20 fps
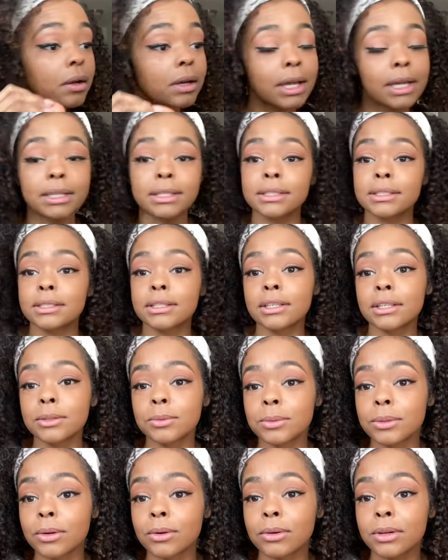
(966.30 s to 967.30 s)
That's as good as
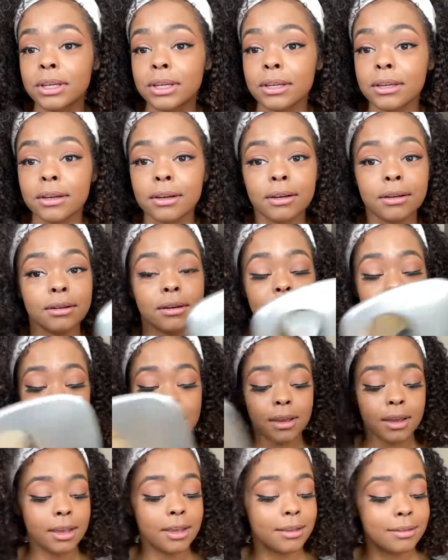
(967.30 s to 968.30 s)
we're gonna get, y'all.
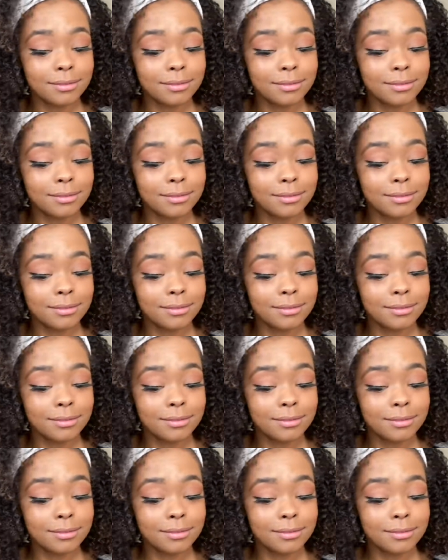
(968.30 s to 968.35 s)
Okay.